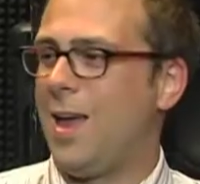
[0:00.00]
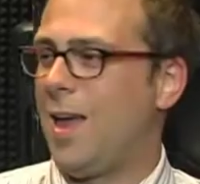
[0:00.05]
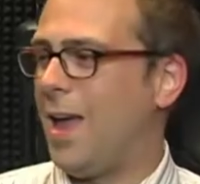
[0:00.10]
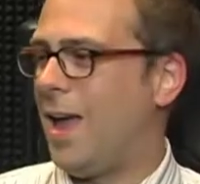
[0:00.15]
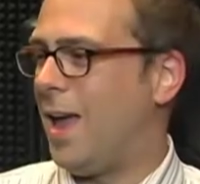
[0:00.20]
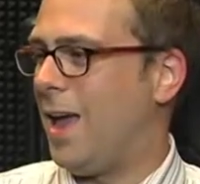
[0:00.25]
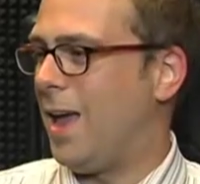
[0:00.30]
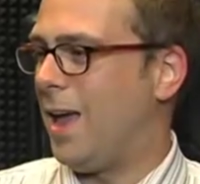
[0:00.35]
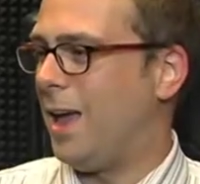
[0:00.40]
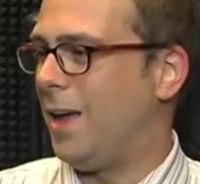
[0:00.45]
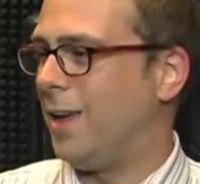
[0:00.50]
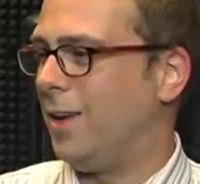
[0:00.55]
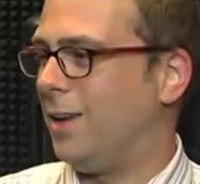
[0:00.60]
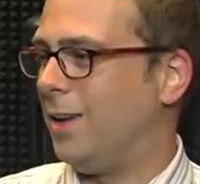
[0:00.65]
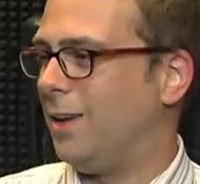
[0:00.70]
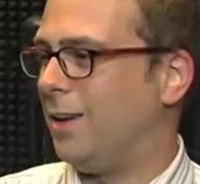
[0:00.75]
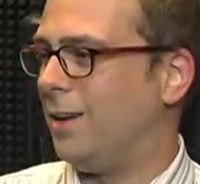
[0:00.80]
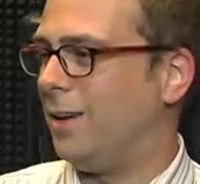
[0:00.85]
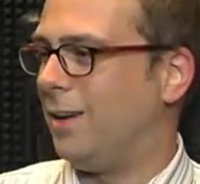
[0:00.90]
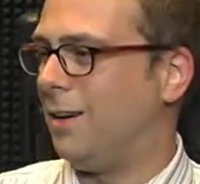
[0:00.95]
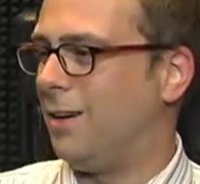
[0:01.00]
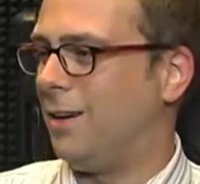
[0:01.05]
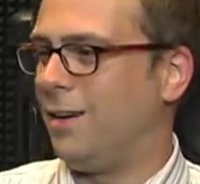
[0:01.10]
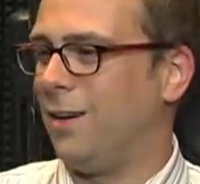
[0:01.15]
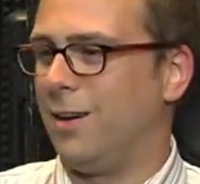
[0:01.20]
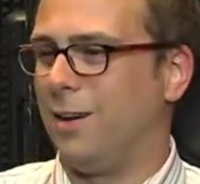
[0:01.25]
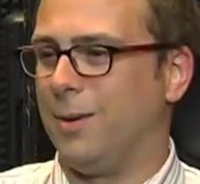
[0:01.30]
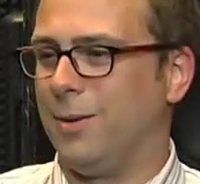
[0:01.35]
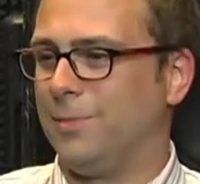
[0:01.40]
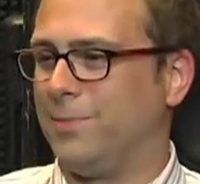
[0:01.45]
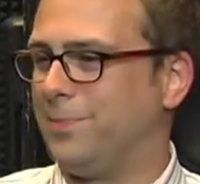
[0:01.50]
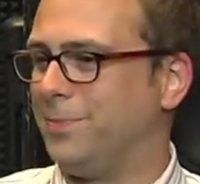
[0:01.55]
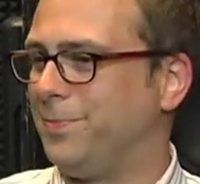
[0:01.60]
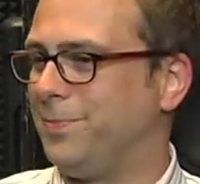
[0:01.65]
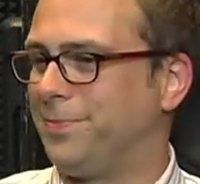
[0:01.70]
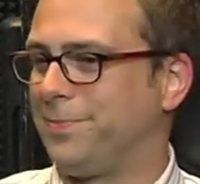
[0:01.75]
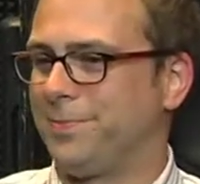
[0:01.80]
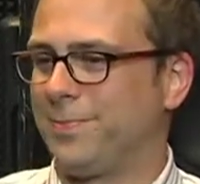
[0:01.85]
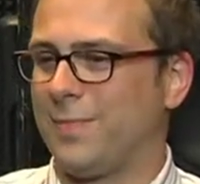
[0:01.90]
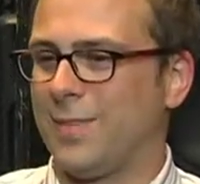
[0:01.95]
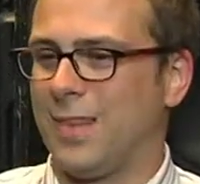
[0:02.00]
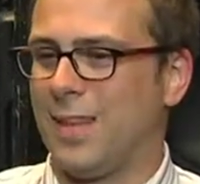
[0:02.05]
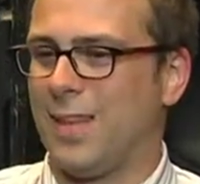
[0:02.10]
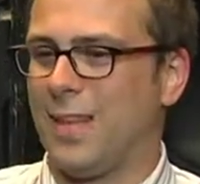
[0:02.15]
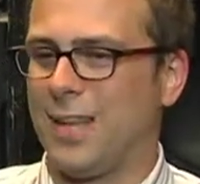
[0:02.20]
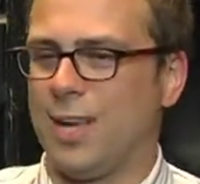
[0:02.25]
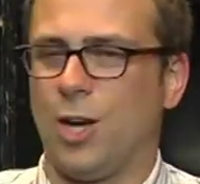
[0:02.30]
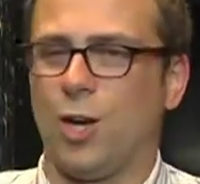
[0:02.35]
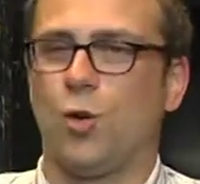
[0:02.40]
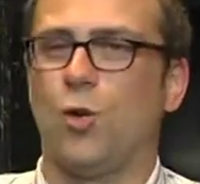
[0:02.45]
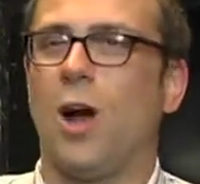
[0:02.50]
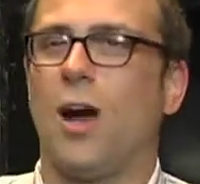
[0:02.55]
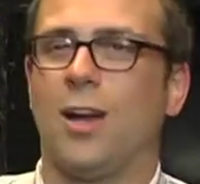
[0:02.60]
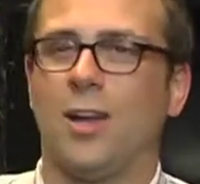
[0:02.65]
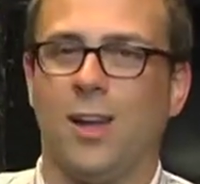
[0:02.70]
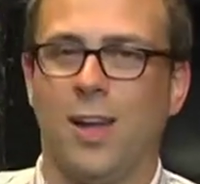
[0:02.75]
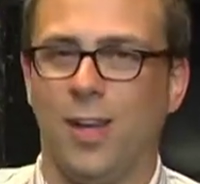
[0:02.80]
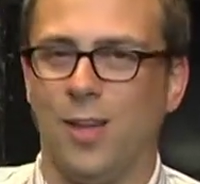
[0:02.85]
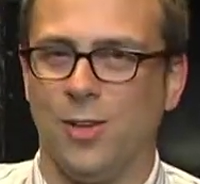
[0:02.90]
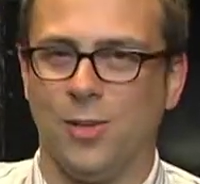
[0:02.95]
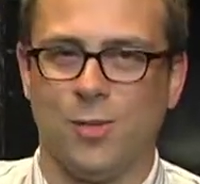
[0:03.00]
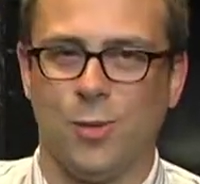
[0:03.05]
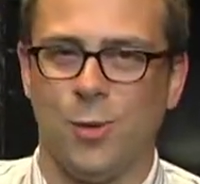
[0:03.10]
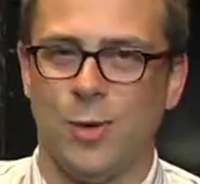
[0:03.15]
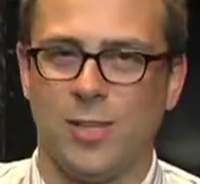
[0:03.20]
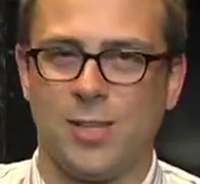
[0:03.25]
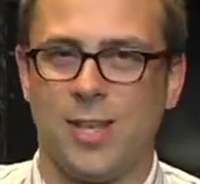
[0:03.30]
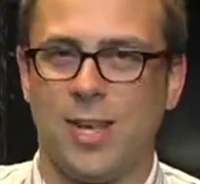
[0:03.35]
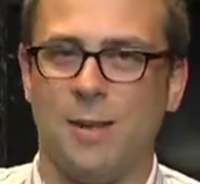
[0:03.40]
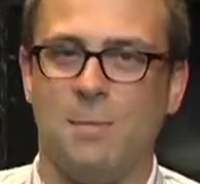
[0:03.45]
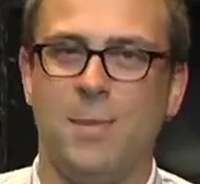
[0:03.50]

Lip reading: and like a crocodile noise that it